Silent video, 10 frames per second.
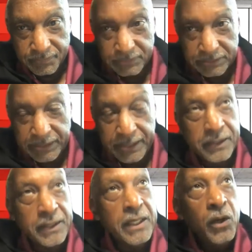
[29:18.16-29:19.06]
Yeah,
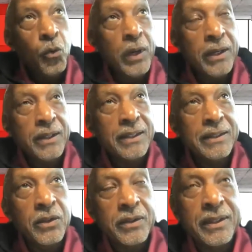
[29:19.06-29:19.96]
well,
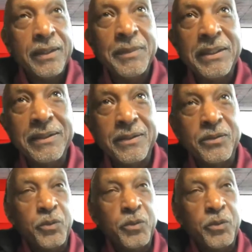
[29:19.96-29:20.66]
look, I mean,